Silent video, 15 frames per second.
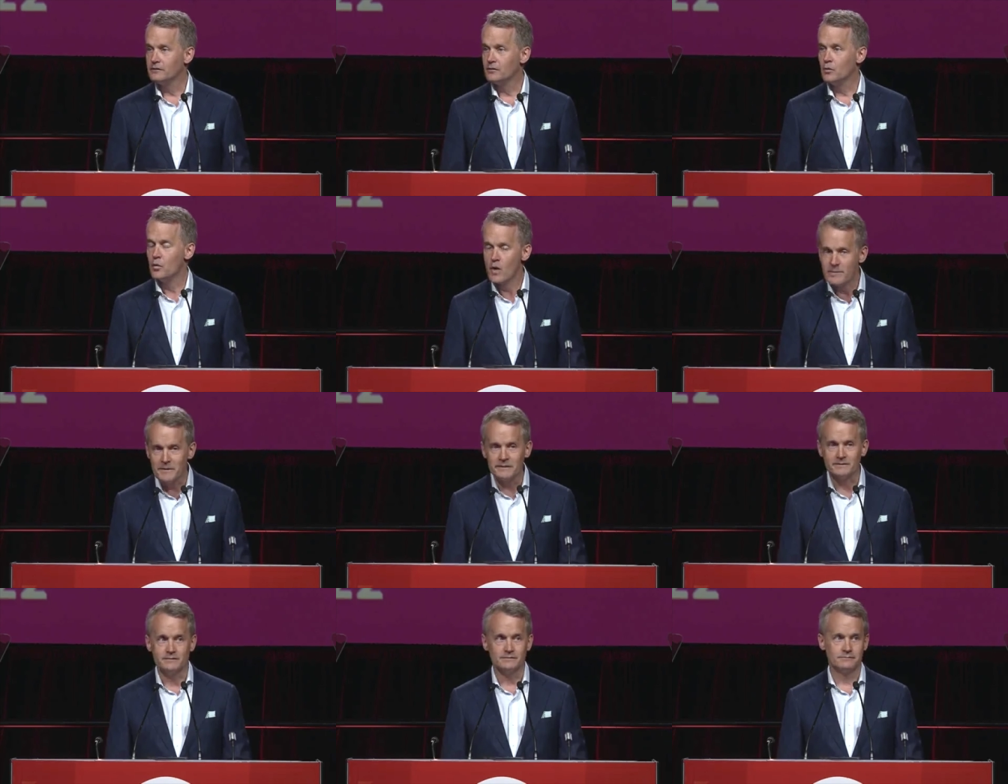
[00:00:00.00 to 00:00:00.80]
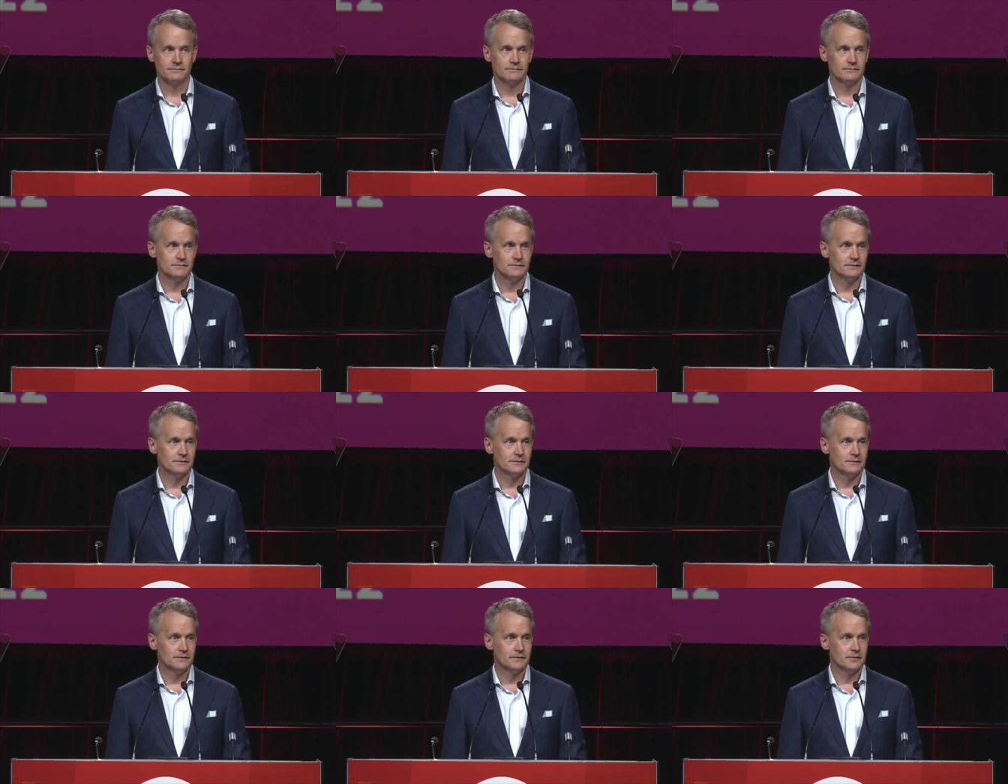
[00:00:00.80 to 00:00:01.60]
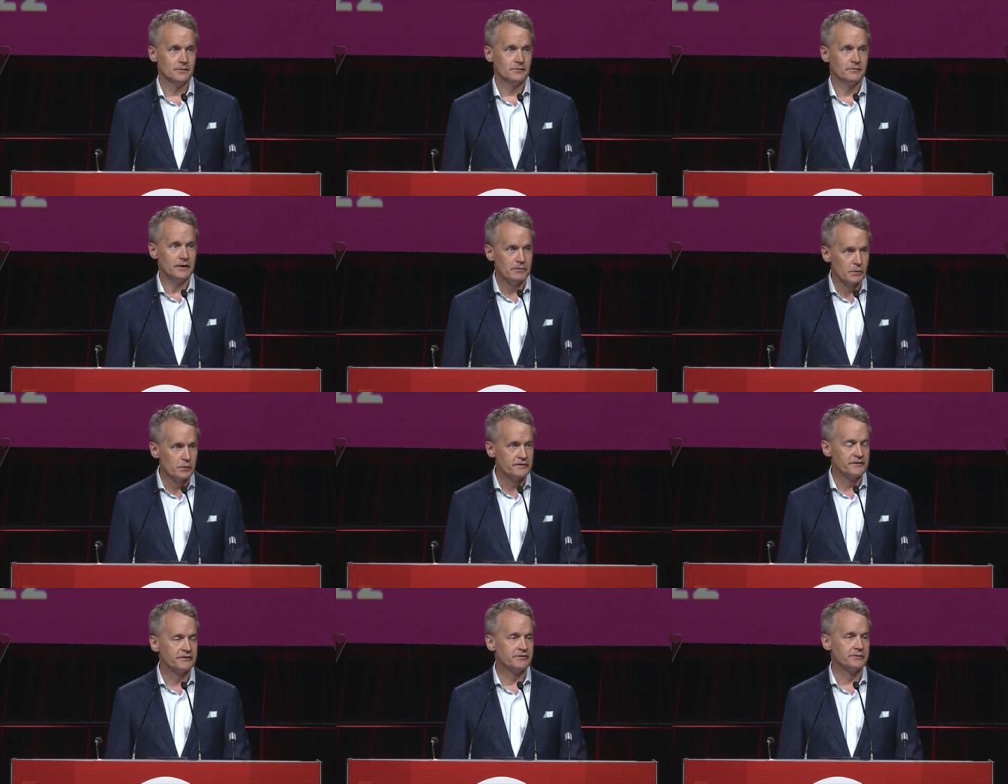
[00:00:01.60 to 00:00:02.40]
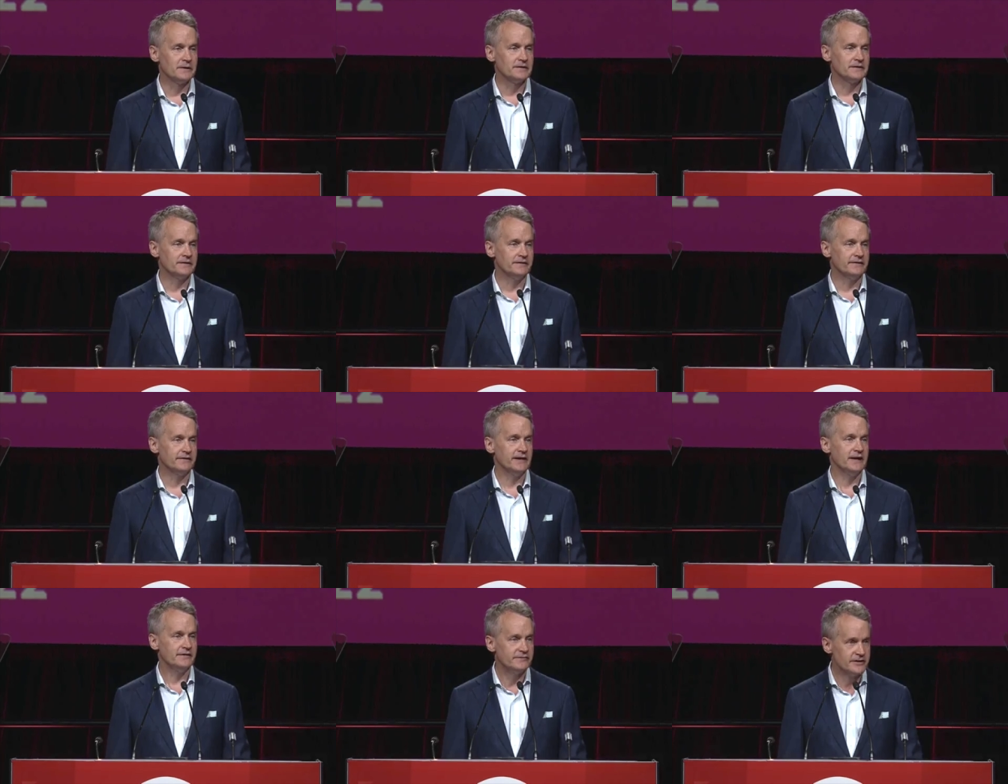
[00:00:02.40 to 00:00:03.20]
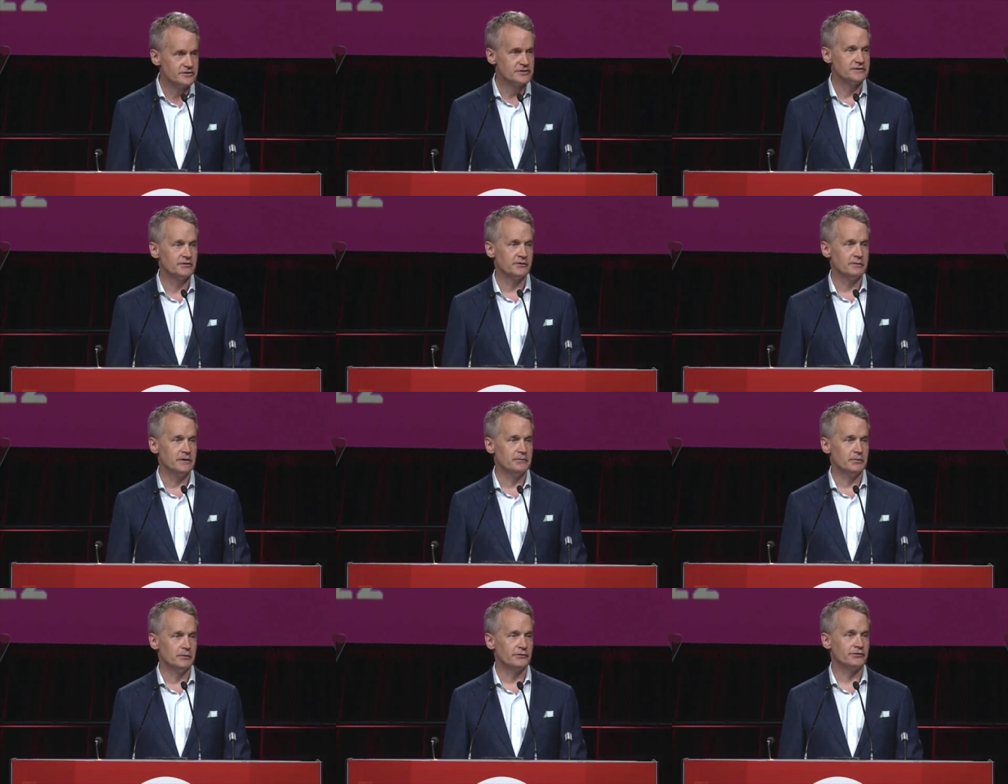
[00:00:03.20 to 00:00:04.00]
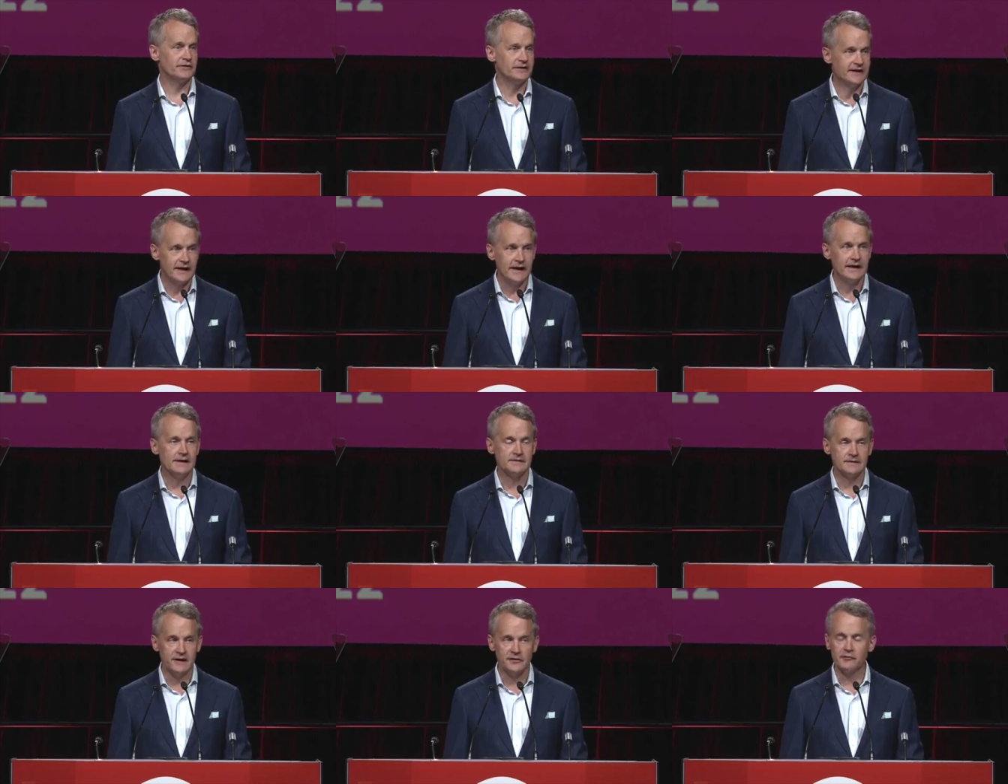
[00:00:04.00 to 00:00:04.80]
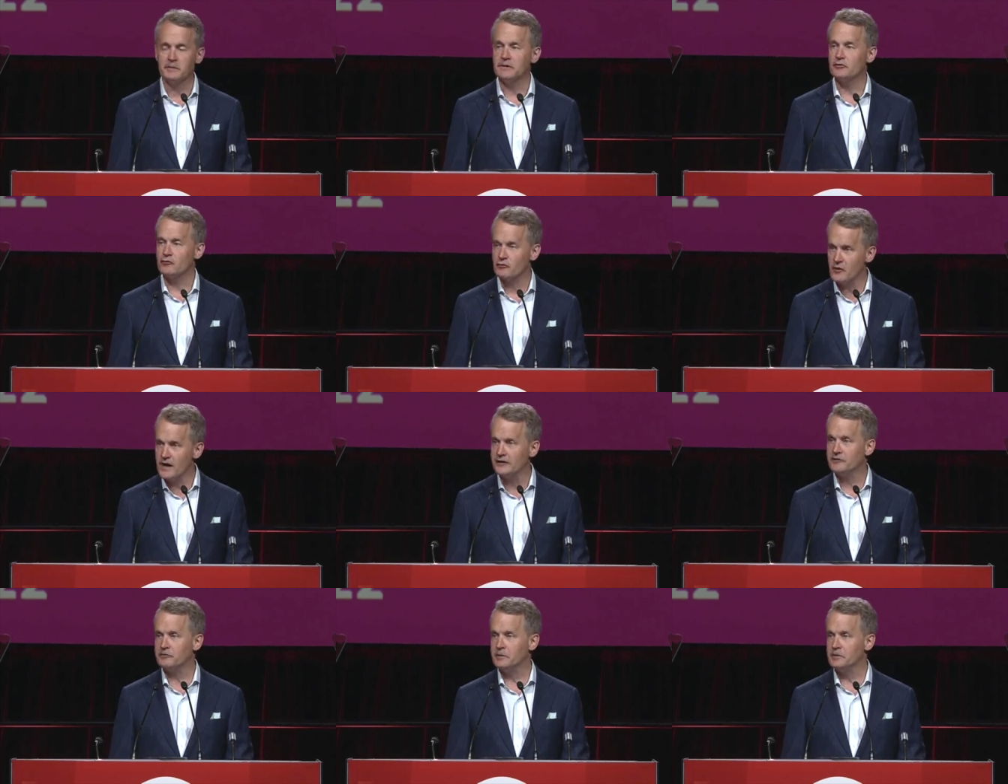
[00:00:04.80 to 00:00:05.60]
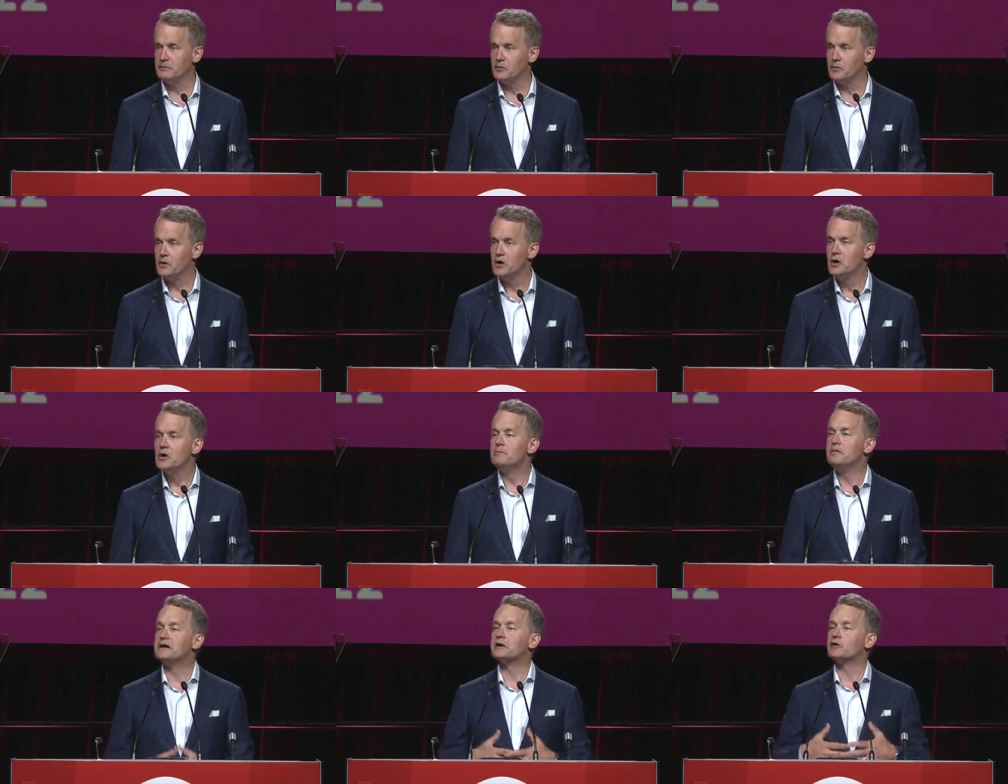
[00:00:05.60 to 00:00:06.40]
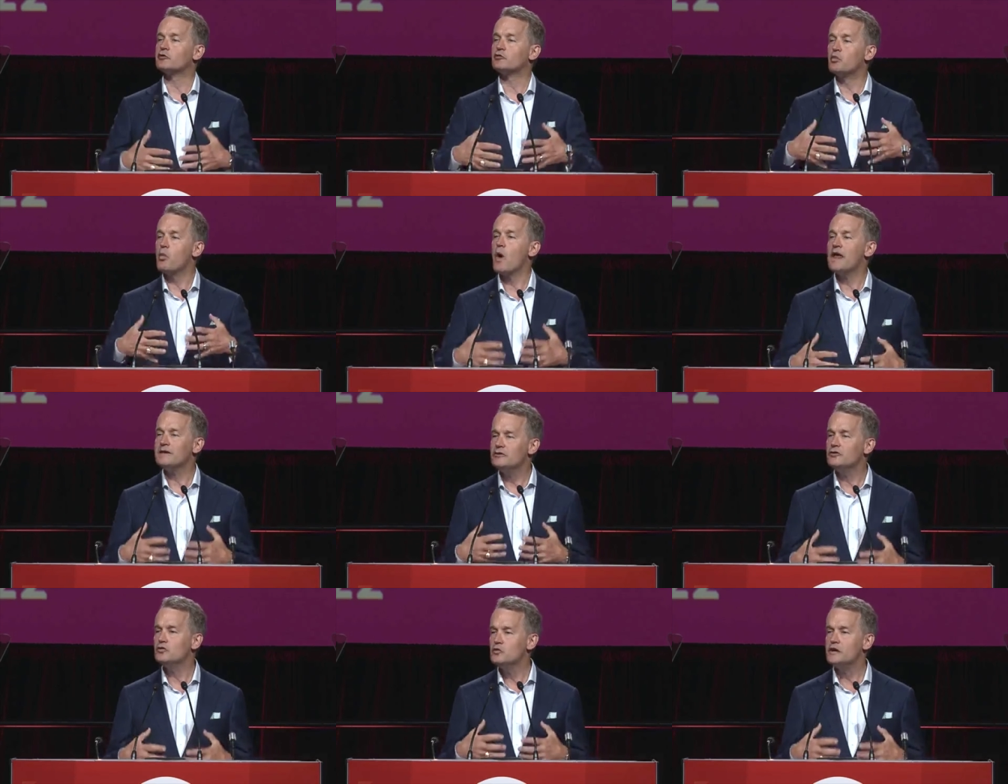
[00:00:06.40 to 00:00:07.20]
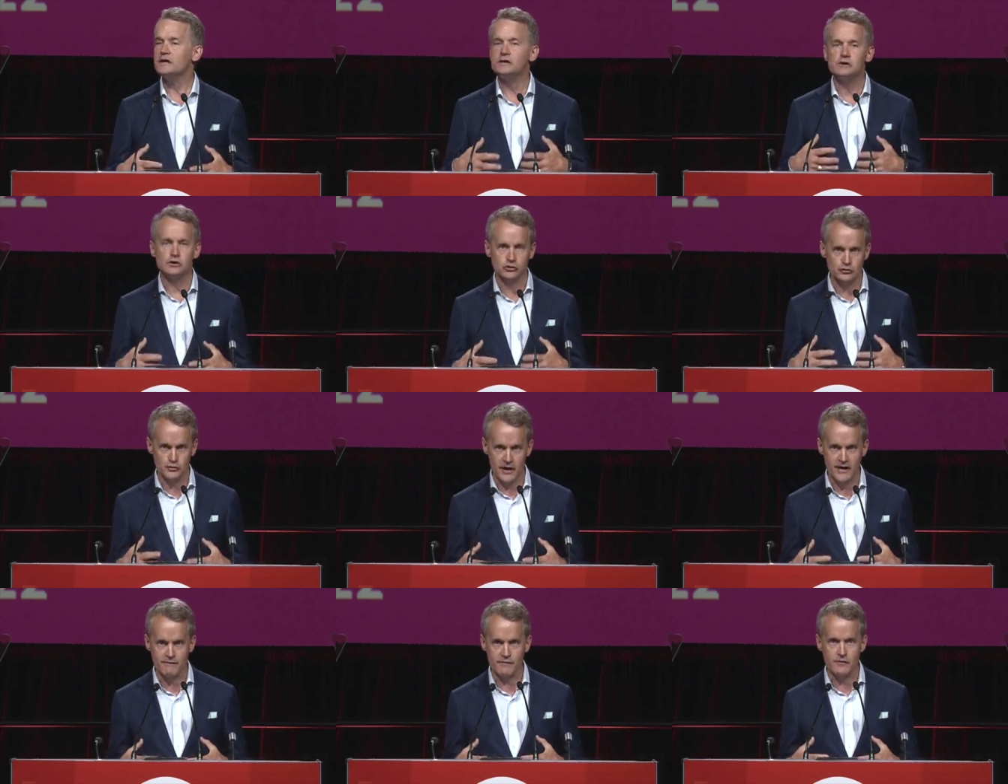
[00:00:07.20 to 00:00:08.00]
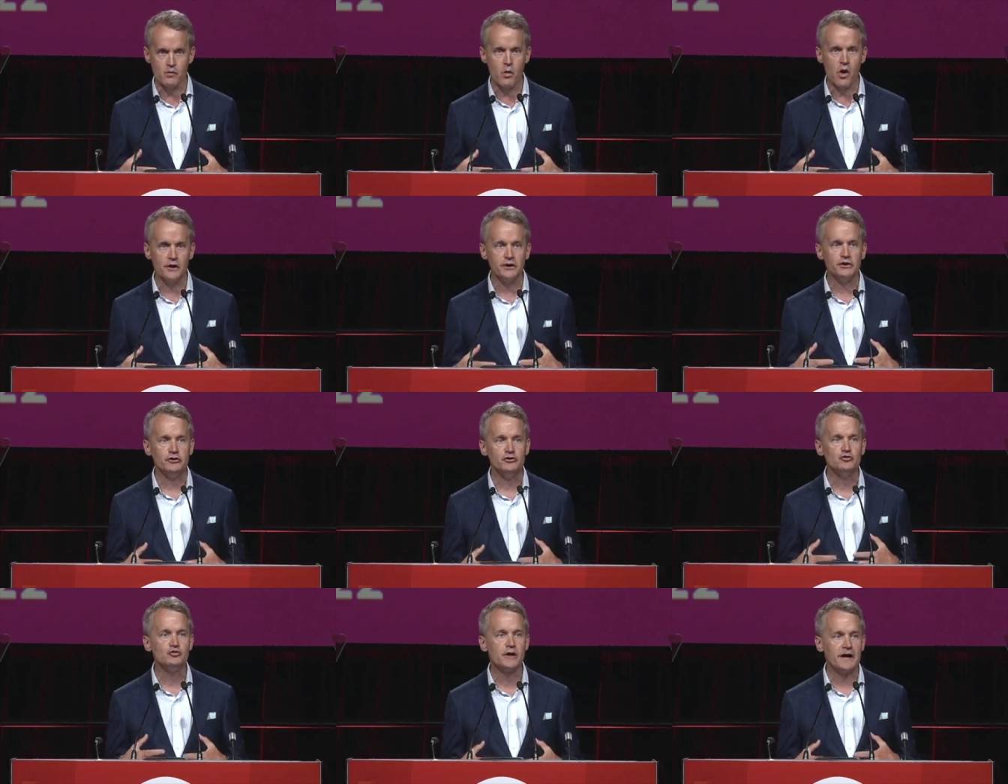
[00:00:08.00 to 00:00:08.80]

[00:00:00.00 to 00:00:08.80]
Women, people with disabilities, Indigenous peoples, gay, lesbian, trans people, because when you include everyone, you get